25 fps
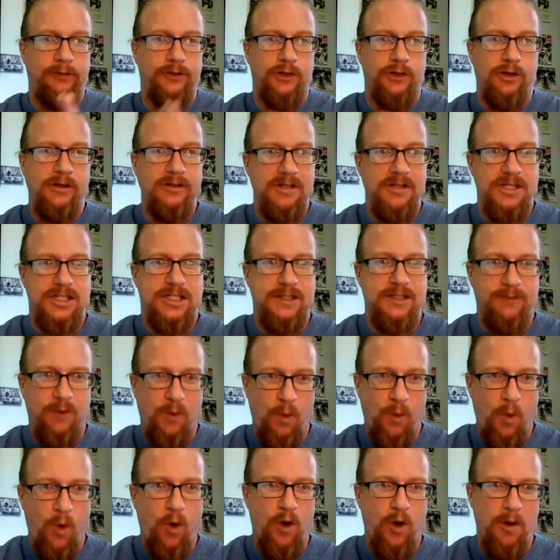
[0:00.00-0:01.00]
during the
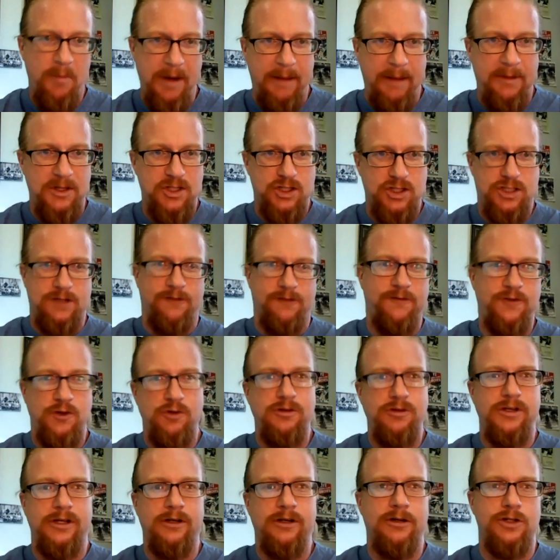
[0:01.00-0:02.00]
Civil War or maybe just a few
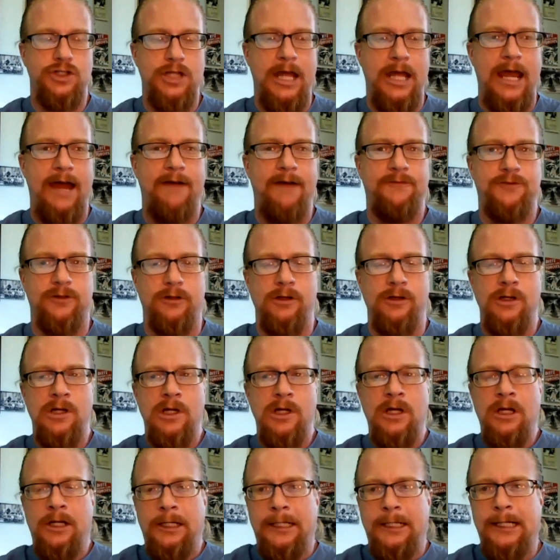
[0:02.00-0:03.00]
years after.
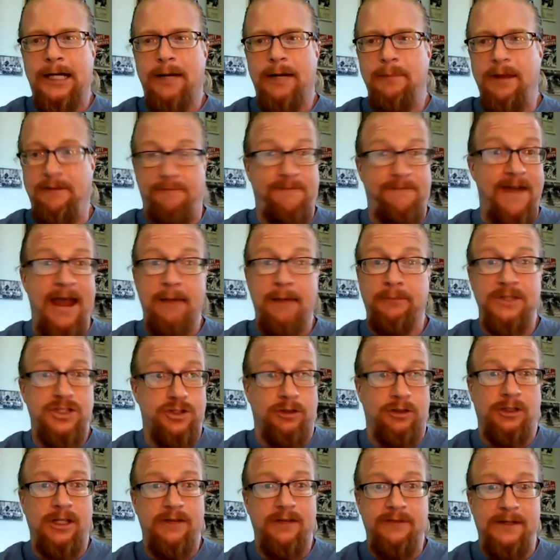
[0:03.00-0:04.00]
Um, and families
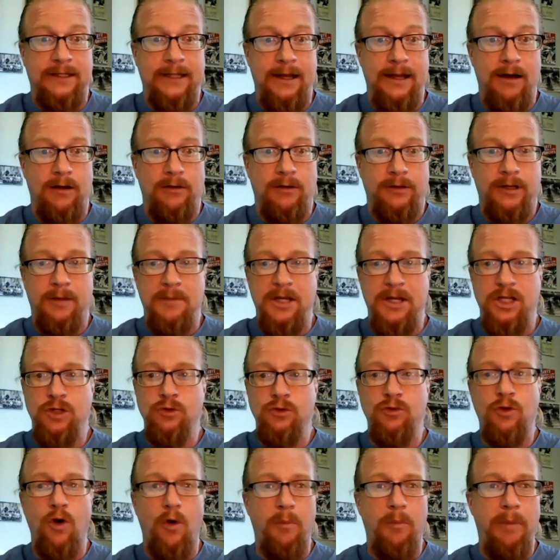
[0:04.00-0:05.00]
are living there. I mean, you
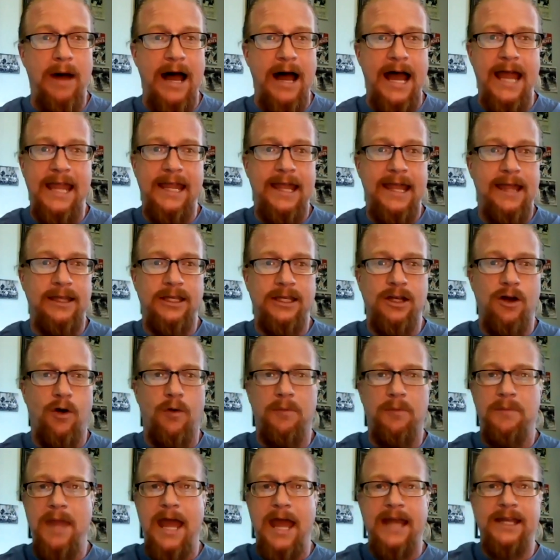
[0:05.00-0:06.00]
go by, you
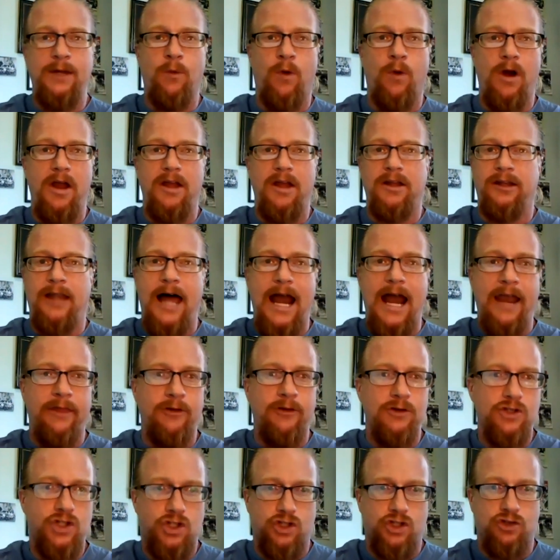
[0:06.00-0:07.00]
know, anyone, a lot of
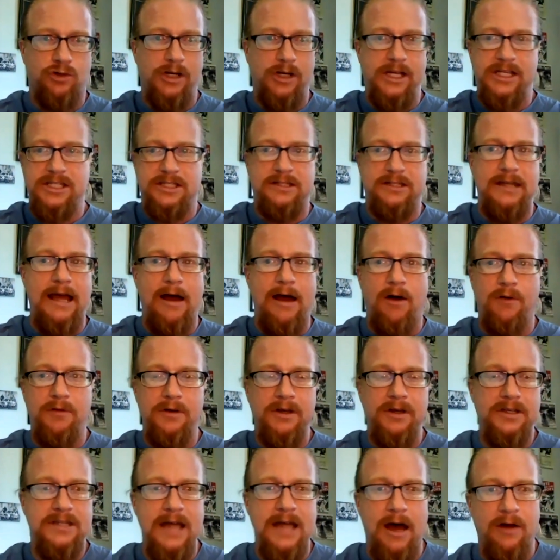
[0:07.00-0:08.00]
those streets down
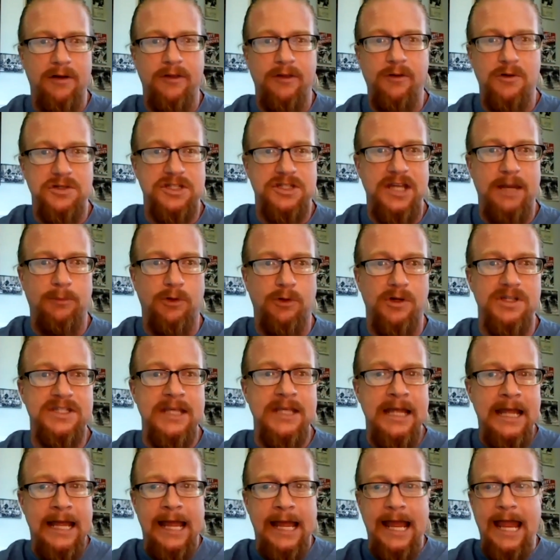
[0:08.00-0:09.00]
down in those neighborhoods,
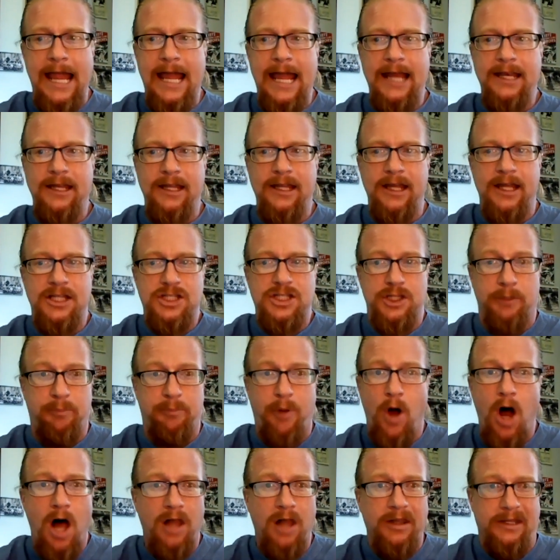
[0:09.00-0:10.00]
and it's
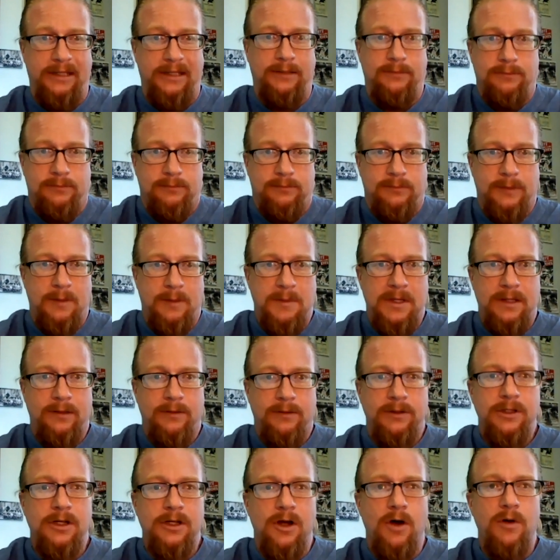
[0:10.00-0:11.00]
appalling. I mean,
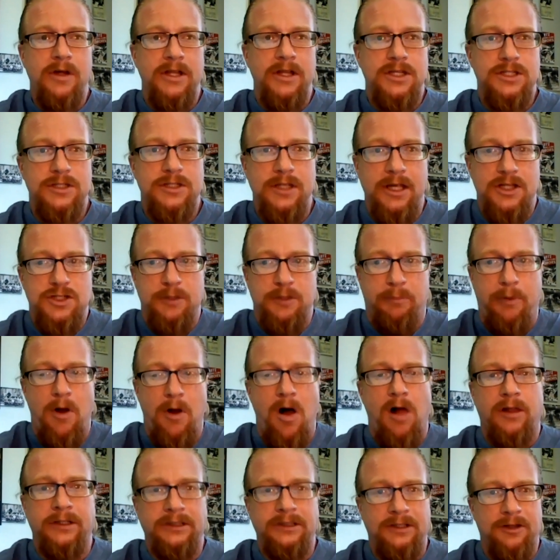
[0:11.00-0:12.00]
you know, it's it's
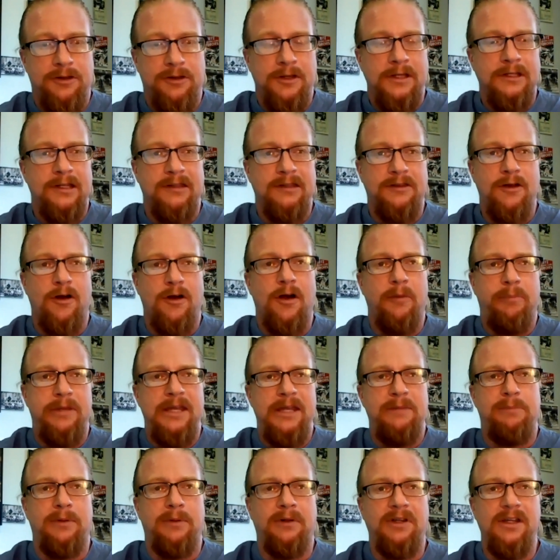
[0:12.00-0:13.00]
appalling to think that there are
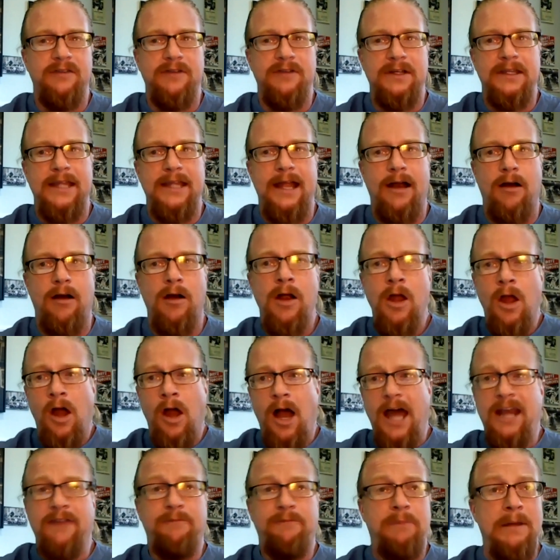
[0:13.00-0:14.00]
people living there,
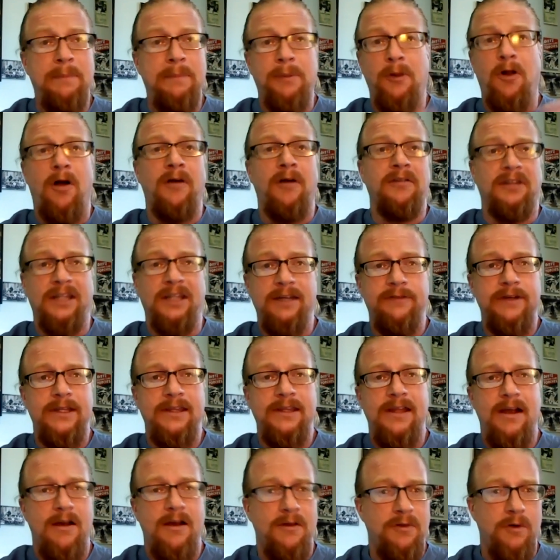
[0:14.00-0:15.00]
and if people aren't living
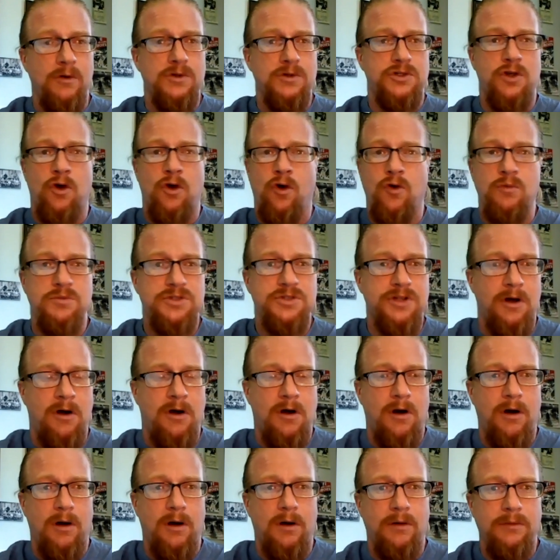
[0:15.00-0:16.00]
there, those homes
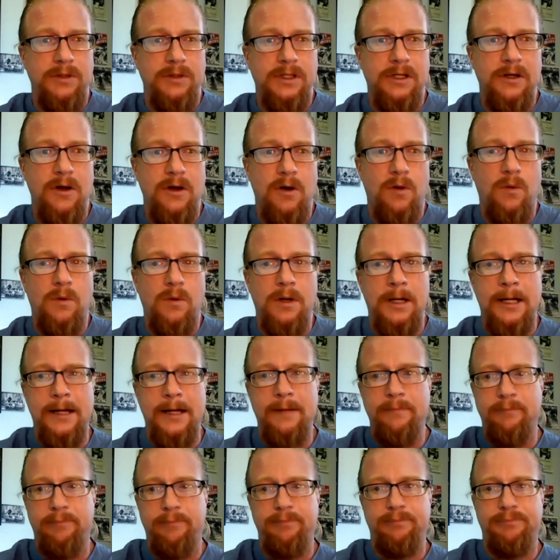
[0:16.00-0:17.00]
are, you know,
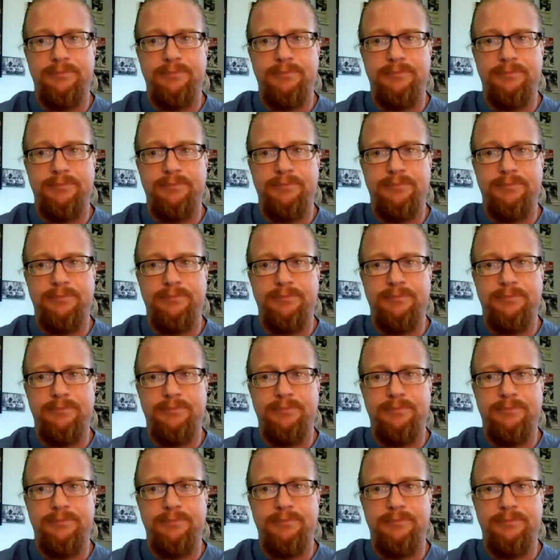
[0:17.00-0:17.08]
um,